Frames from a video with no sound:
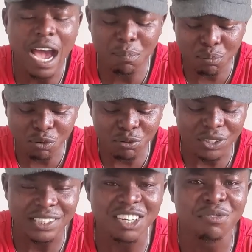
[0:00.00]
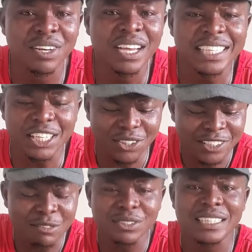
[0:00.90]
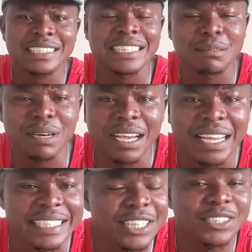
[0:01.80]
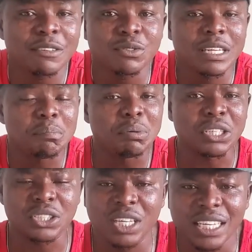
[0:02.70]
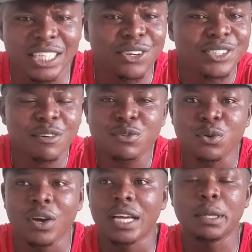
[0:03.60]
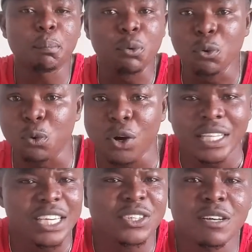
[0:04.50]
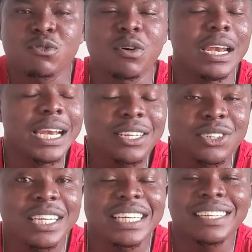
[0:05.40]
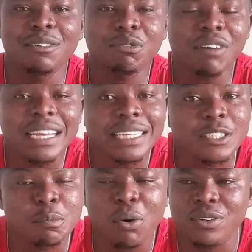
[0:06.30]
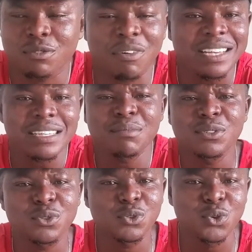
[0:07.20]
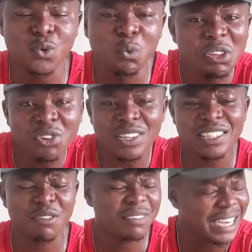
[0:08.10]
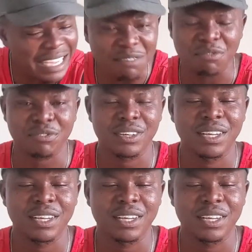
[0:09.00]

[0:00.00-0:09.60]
approve yourself, take yourself to the cinema, take yourself to the beach, take yourself to the pool, take yourself to literally find a spot, find something to do with yourself, live.